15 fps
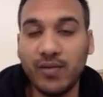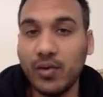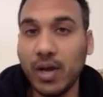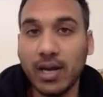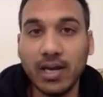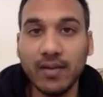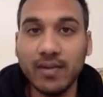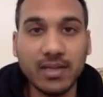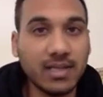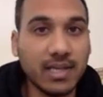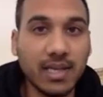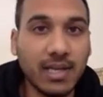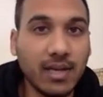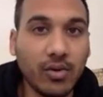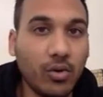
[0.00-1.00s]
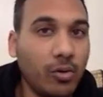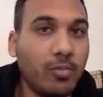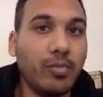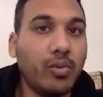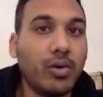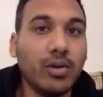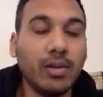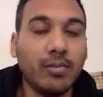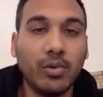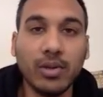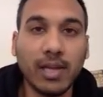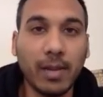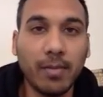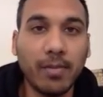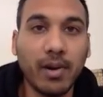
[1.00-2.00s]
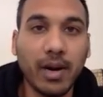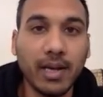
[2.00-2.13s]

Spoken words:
you had never seen it or bought that